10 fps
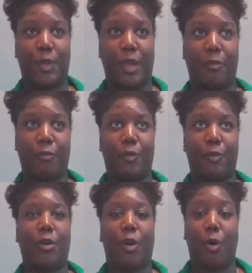that
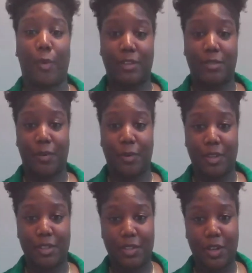we don't always
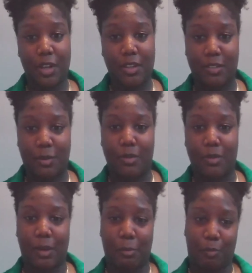focus on, and so